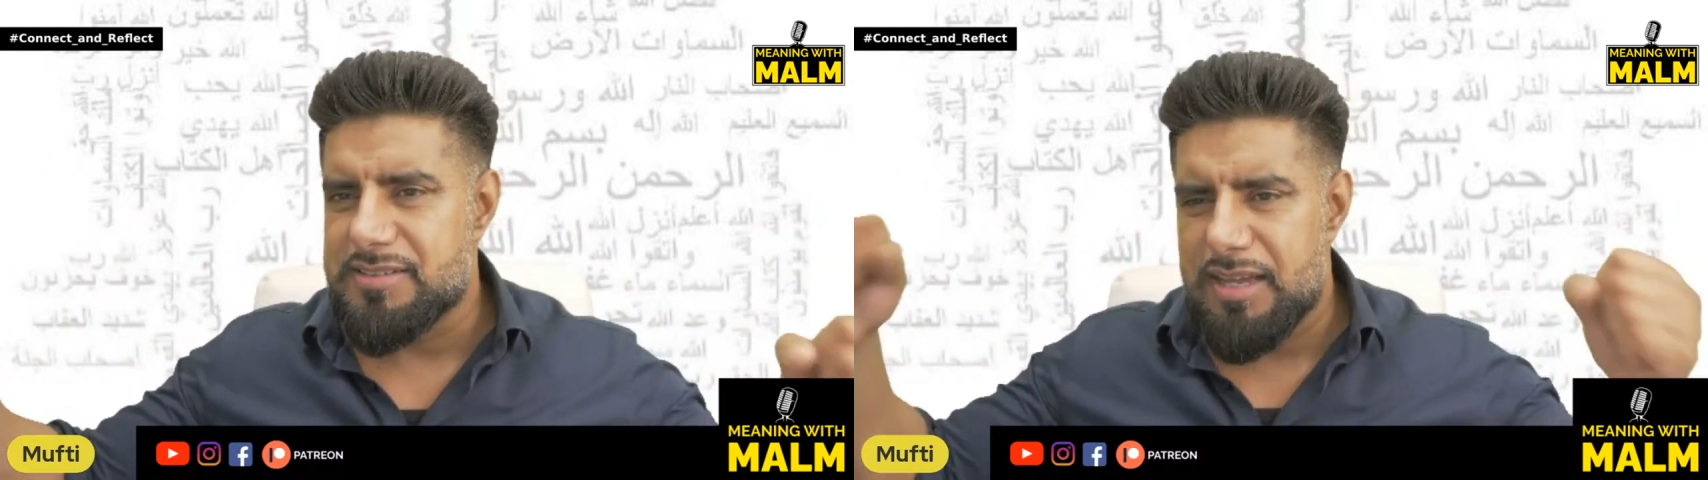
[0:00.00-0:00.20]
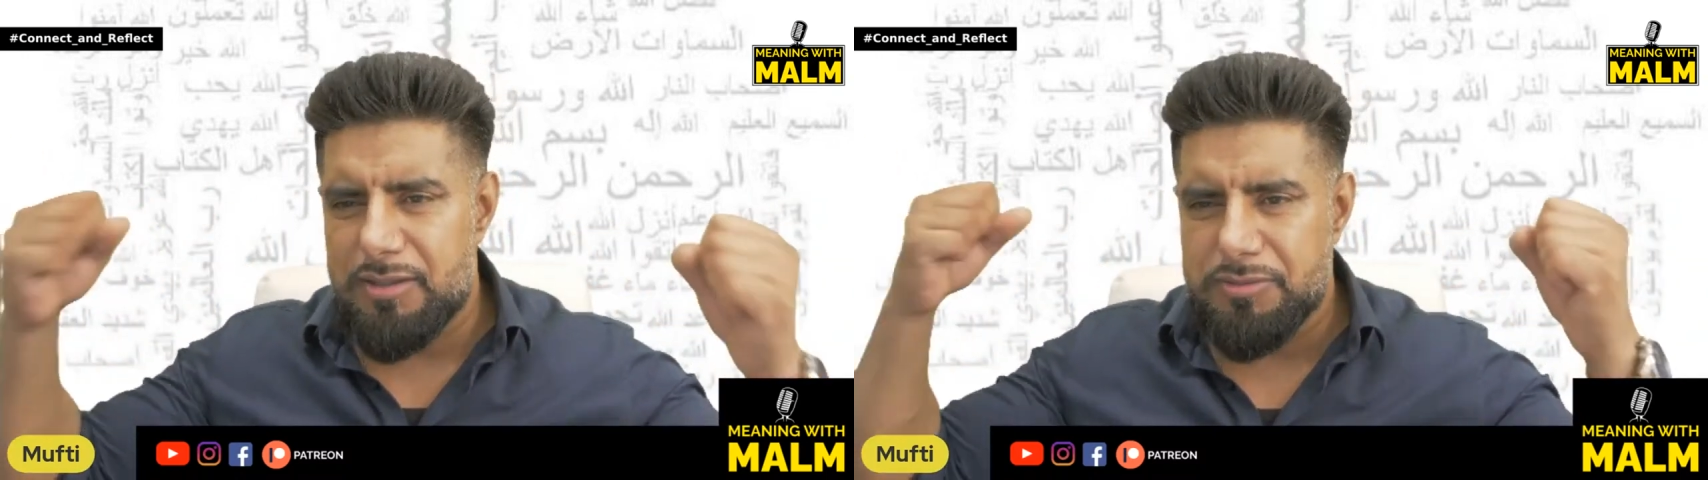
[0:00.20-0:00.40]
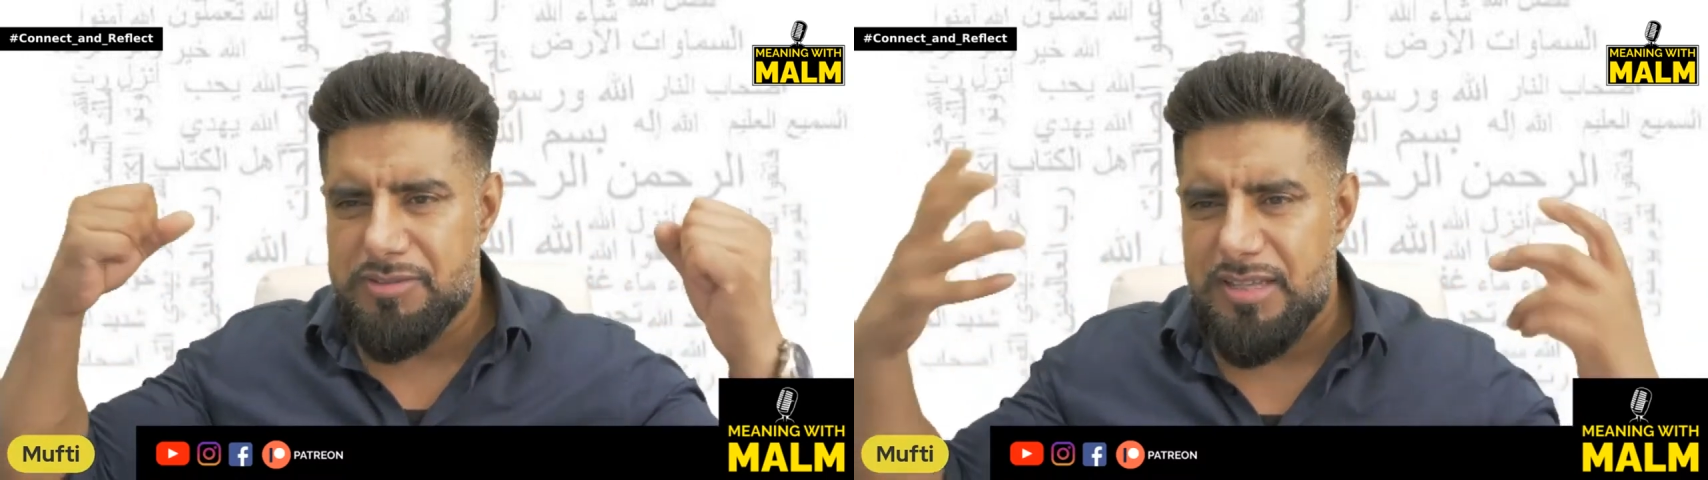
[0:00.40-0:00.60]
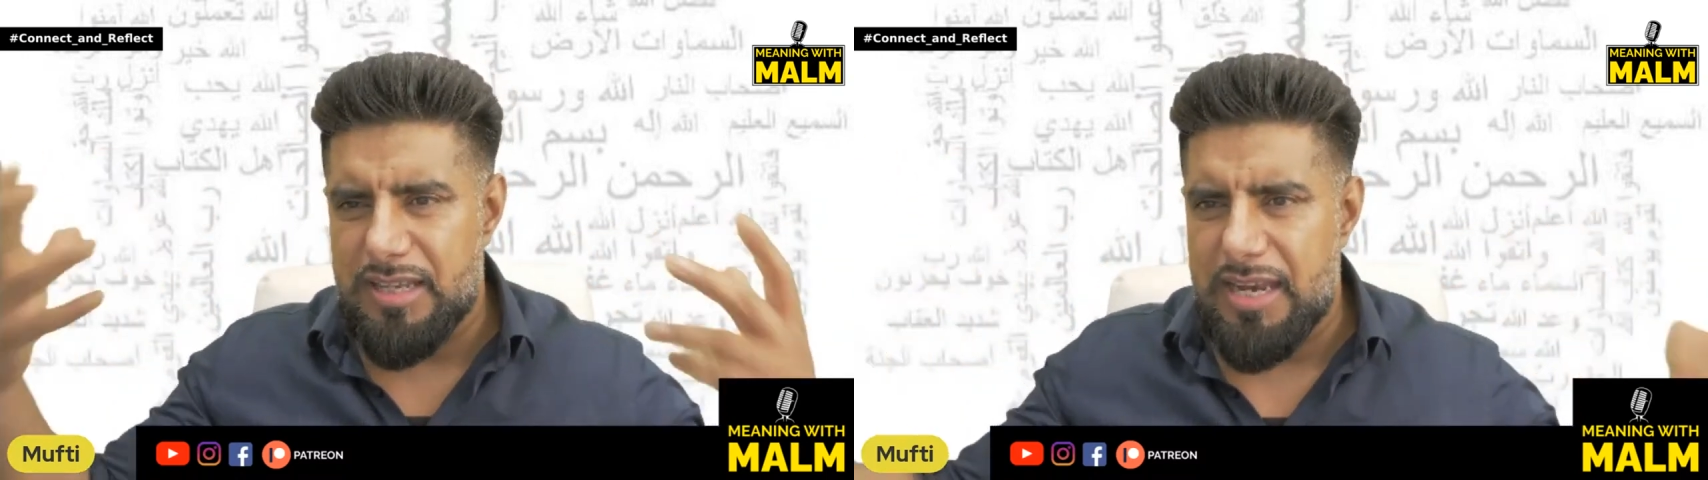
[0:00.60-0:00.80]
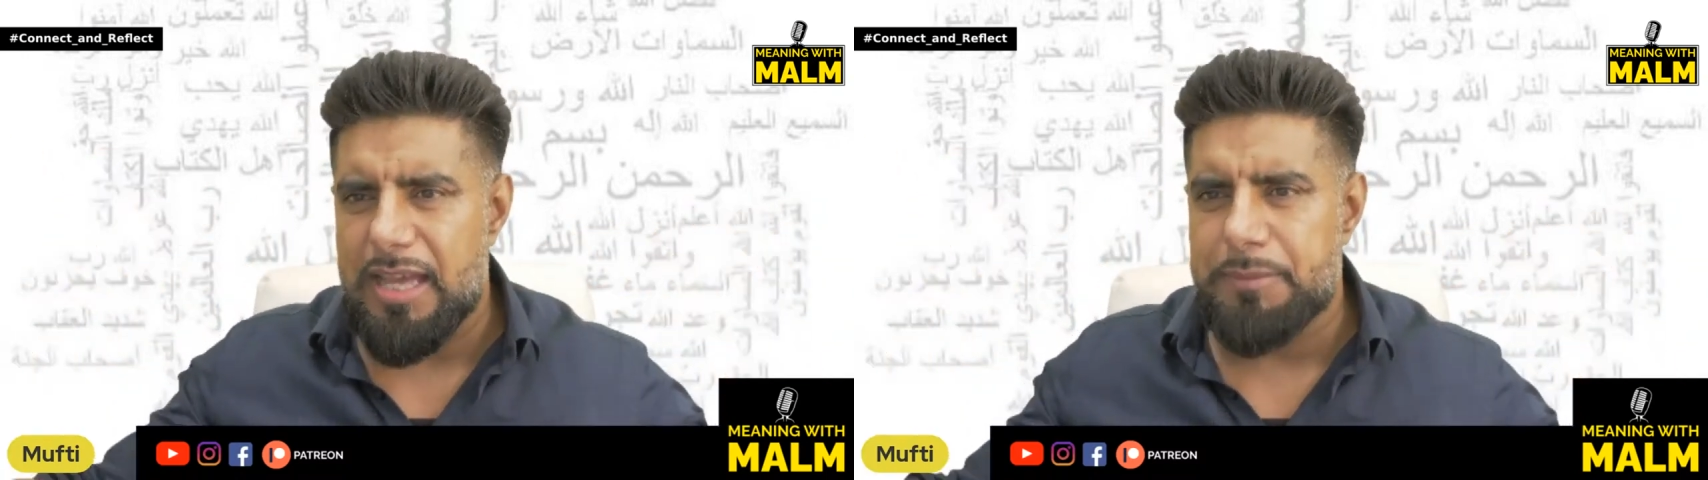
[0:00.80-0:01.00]
towns
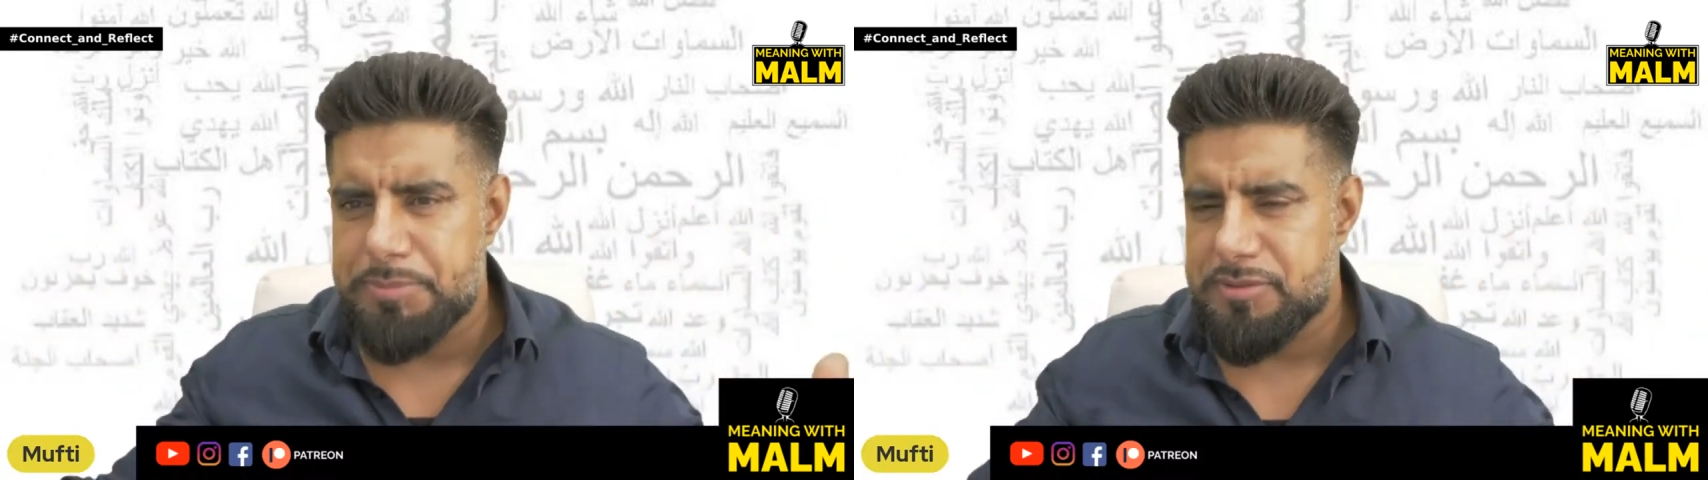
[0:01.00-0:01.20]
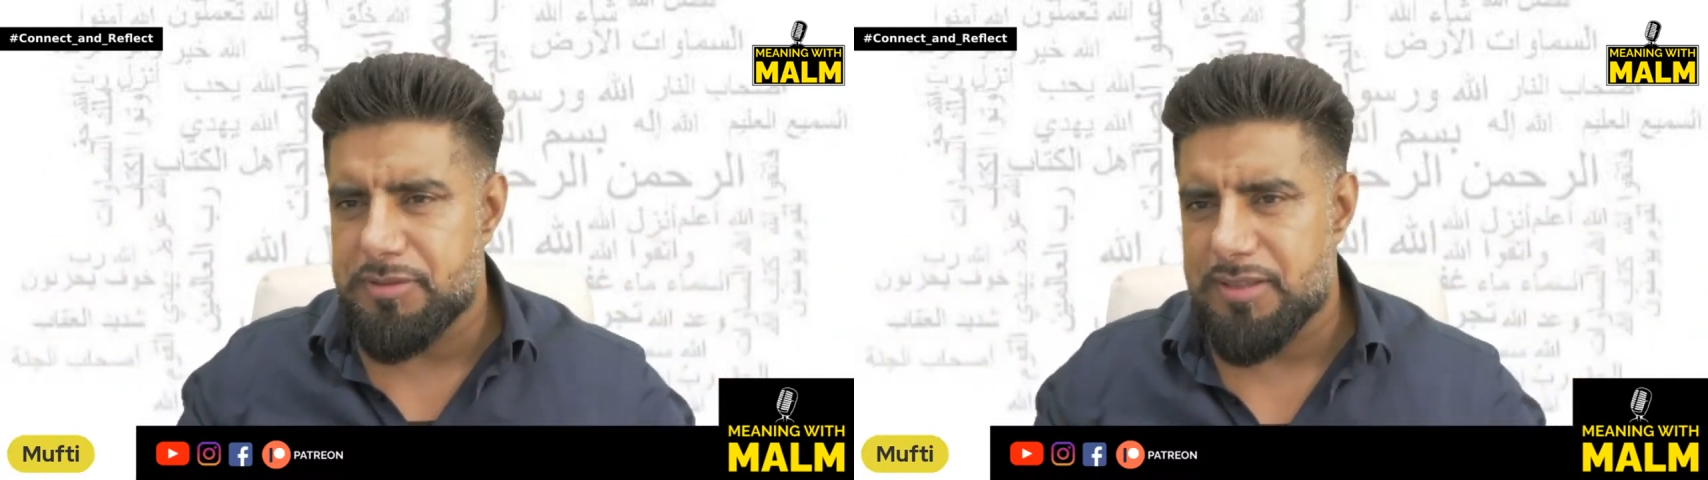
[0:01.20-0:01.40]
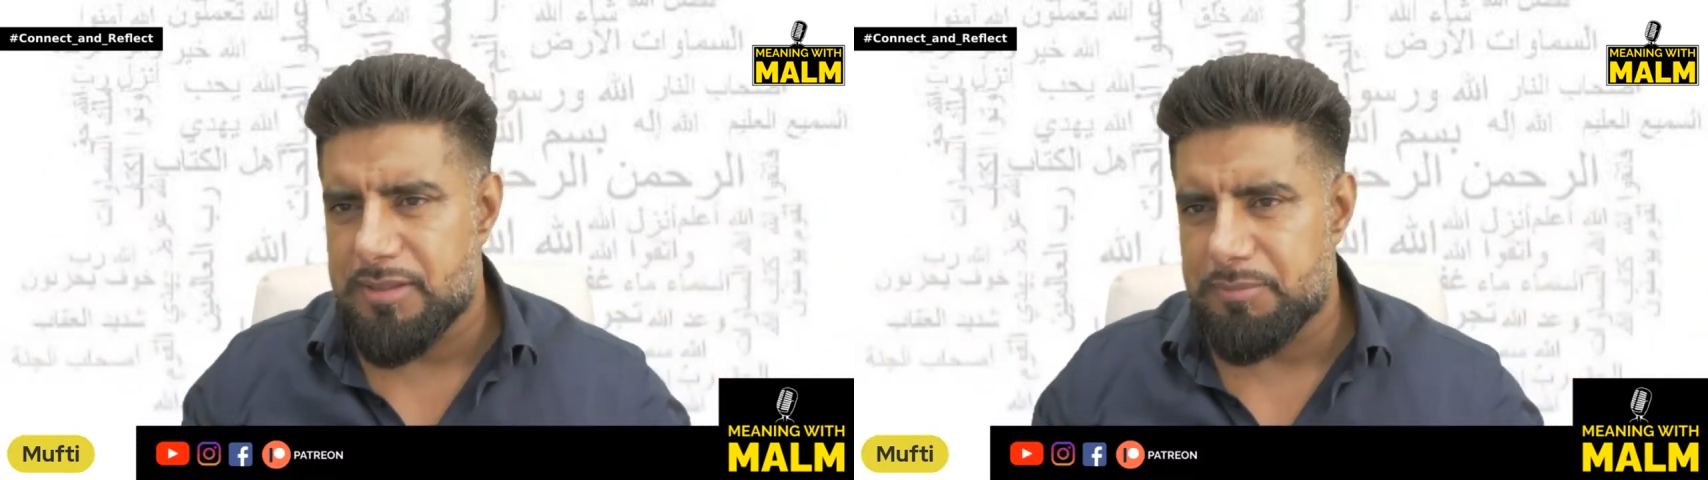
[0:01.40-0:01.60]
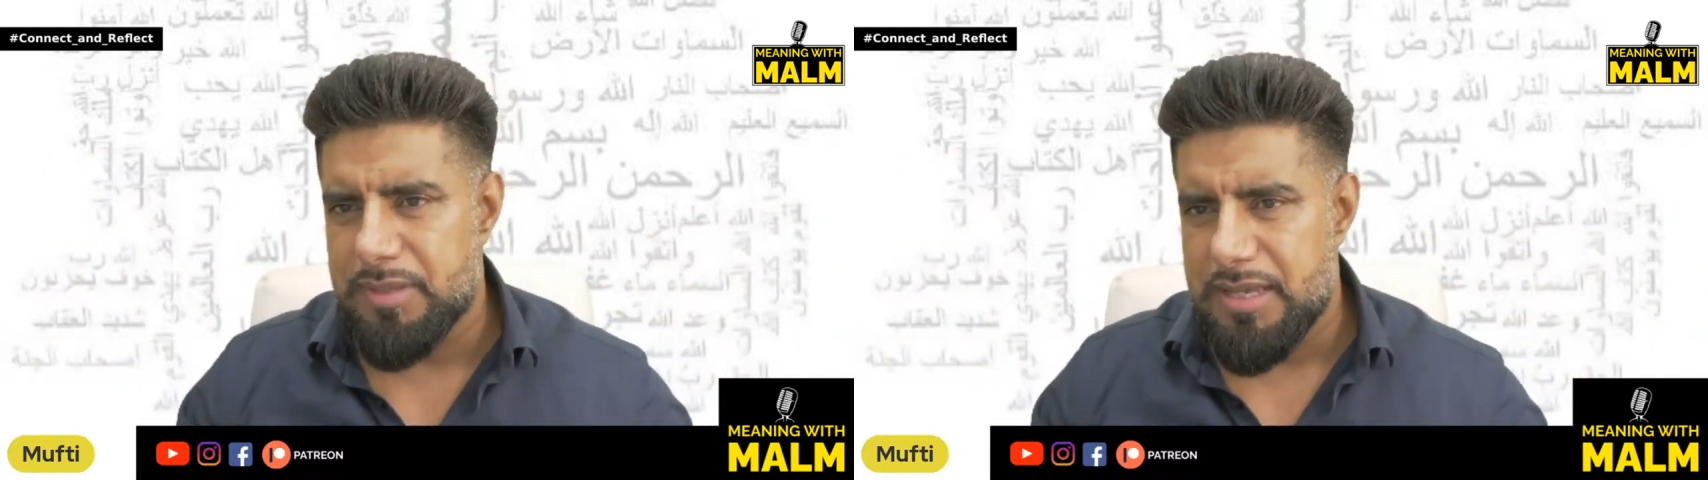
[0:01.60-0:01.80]
collapse to them.